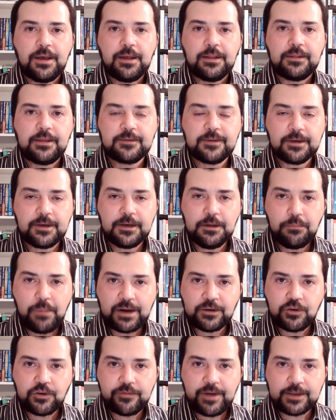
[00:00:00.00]
The second
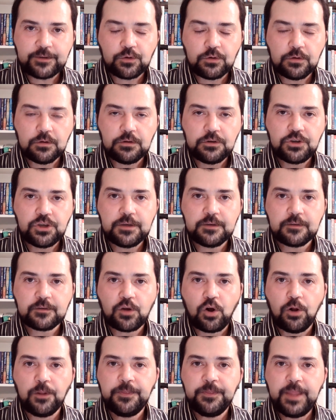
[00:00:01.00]
branch of astrology is
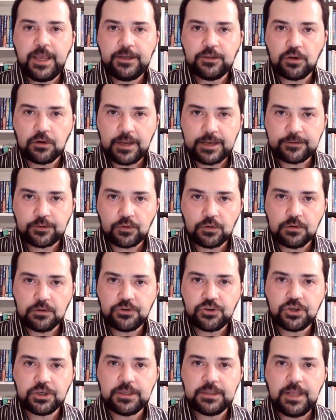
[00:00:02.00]
called natal
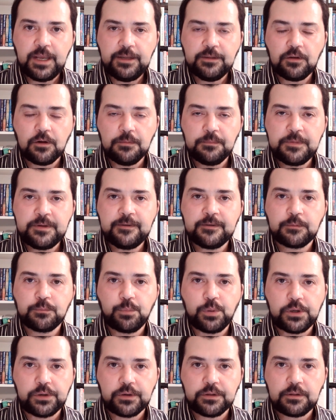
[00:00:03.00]
astrology. Natal means
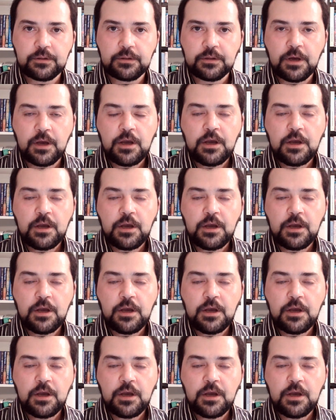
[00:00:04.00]
birth.